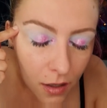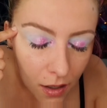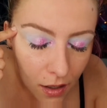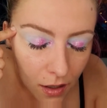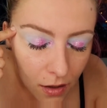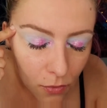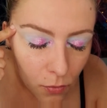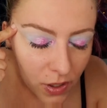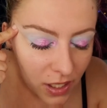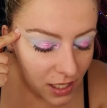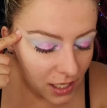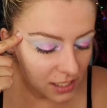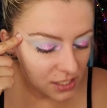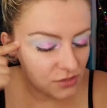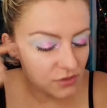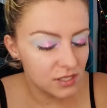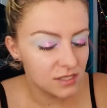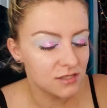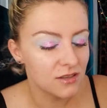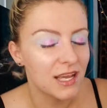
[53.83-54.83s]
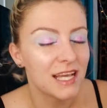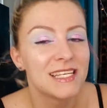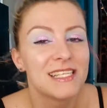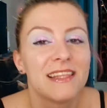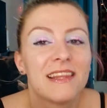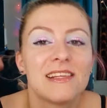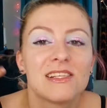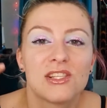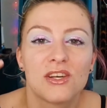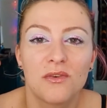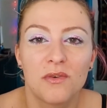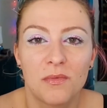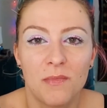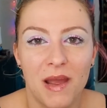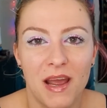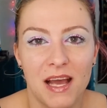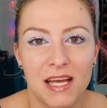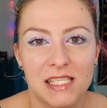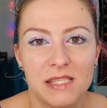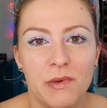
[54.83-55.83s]
when did I do this look? I did this look with my
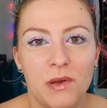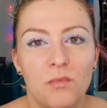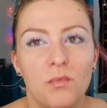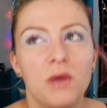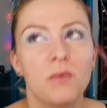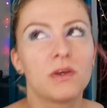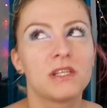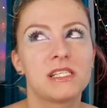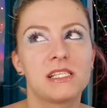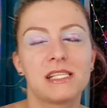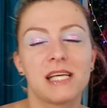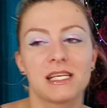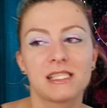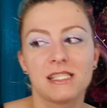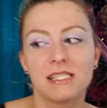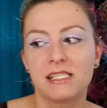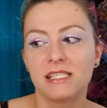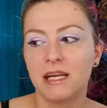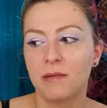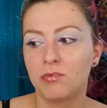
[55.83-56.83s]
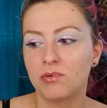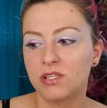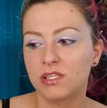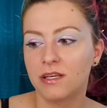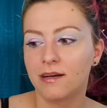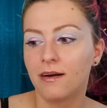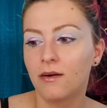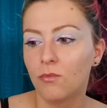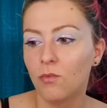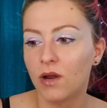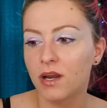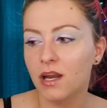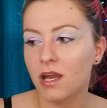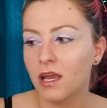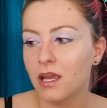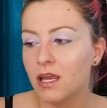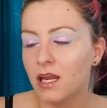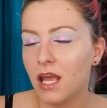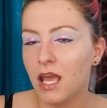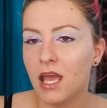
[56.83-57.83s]
husband. We went to Texas de Brazil one
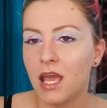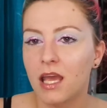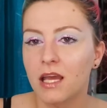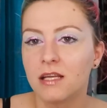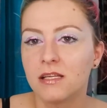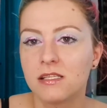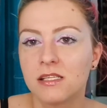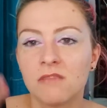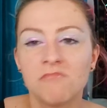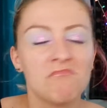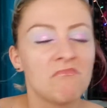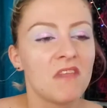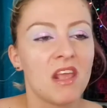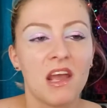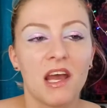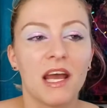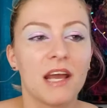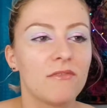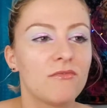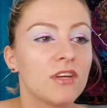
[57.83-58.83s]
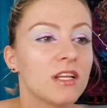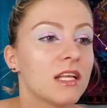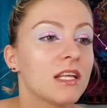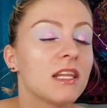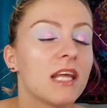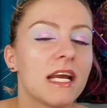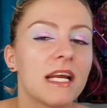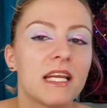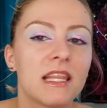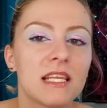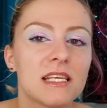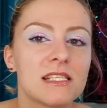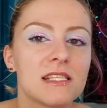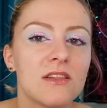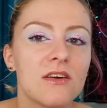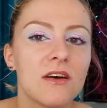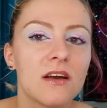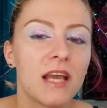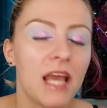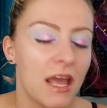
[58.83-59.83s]
night and I really liked this
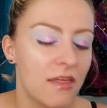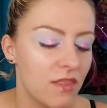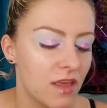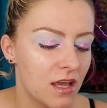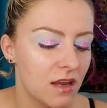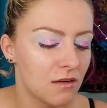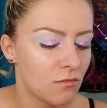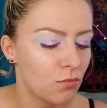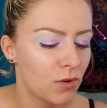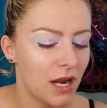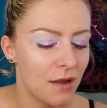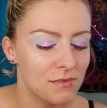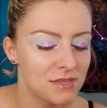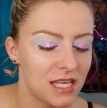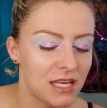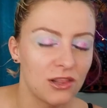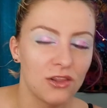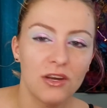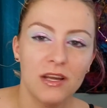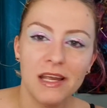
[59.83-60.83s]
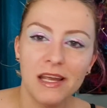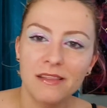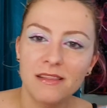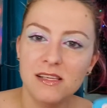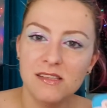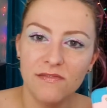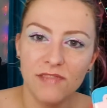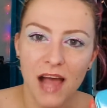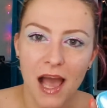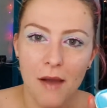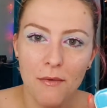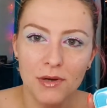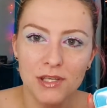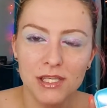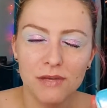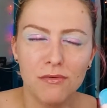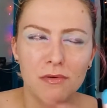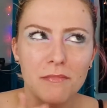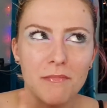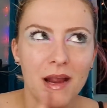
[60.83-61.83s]
look, and then when I was like looking at these flowers, it
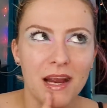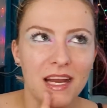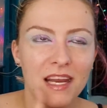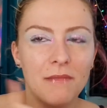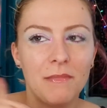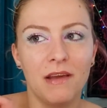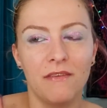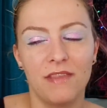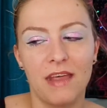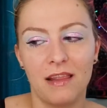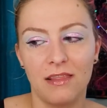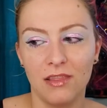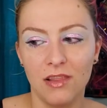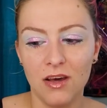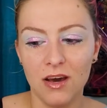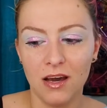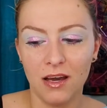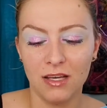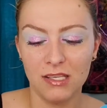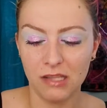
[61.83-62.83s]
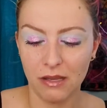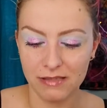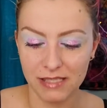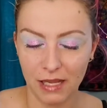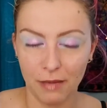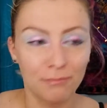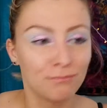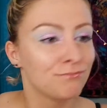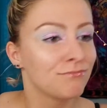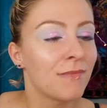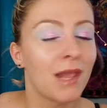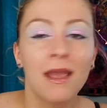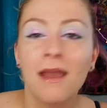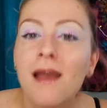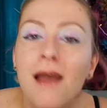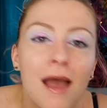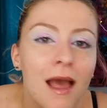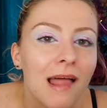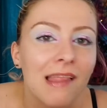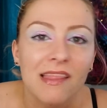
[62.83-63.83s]
reminded me of that look, so I was like,
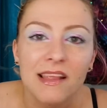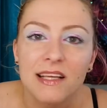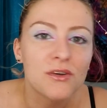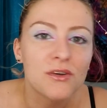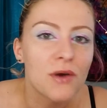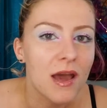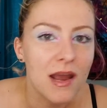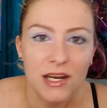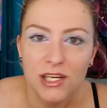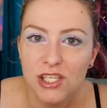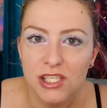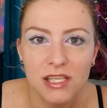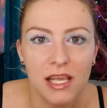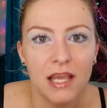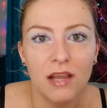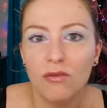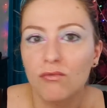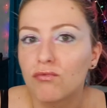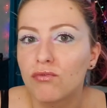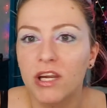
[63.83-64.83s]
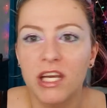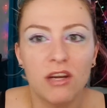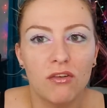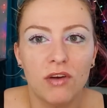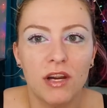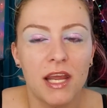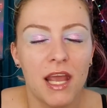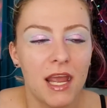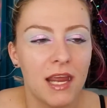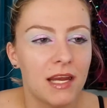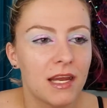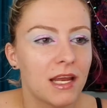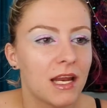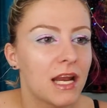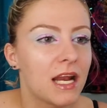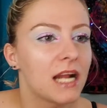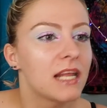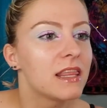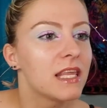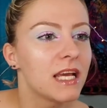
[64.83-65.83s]
let's and just like recreate it. And I
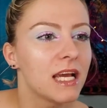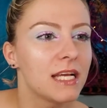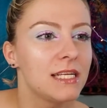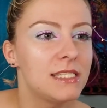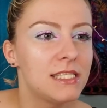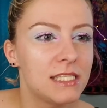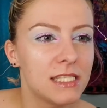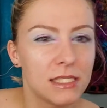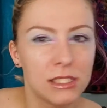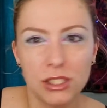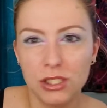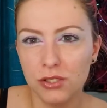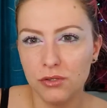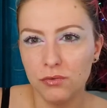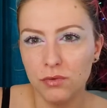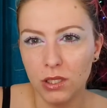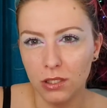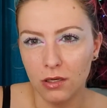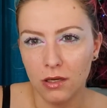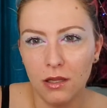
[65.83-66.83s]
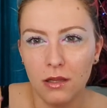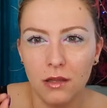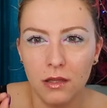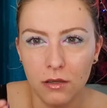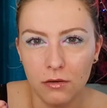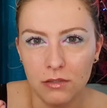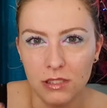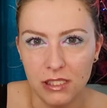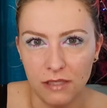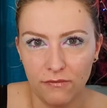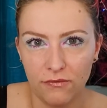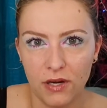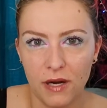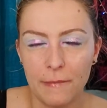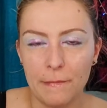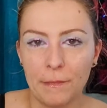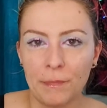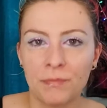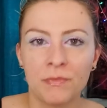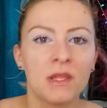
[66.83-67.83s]
think I did do the look a little different
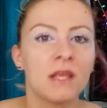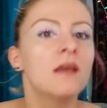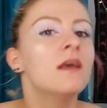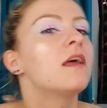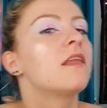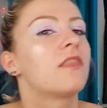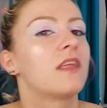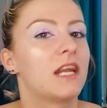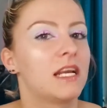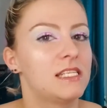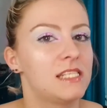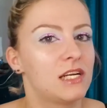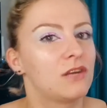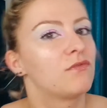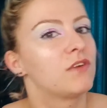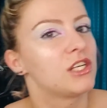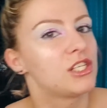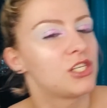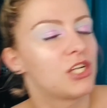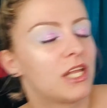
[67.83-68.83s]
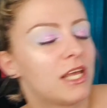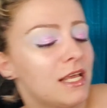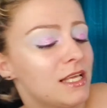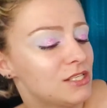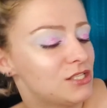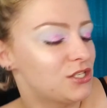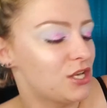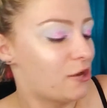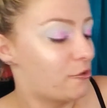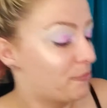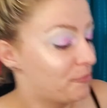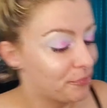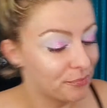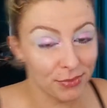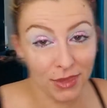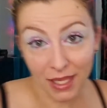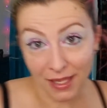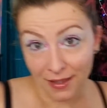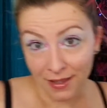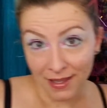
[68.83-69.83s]
than I did originally, so
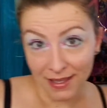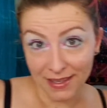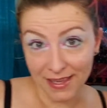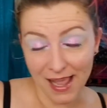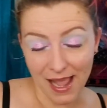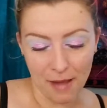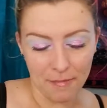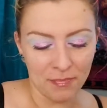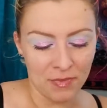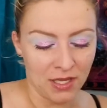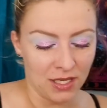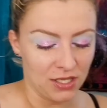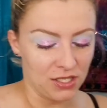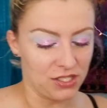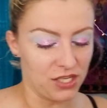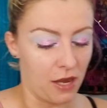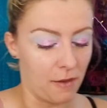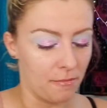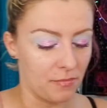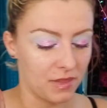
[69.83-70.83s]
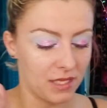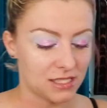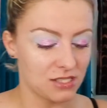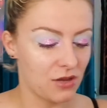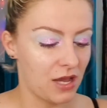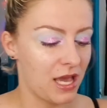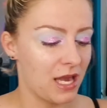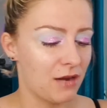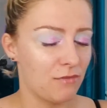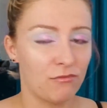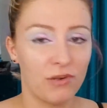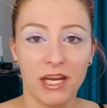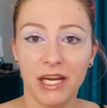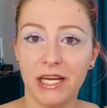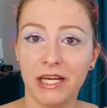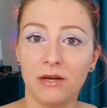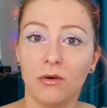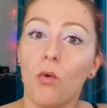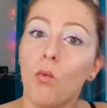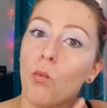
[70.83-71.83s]
yeah. So let's go ahead and read
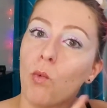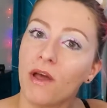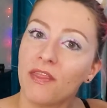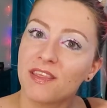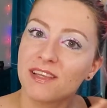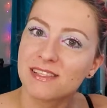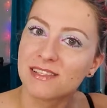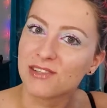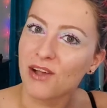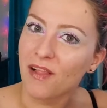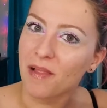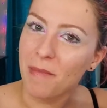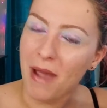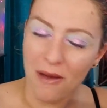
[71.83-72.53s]
what this is all about.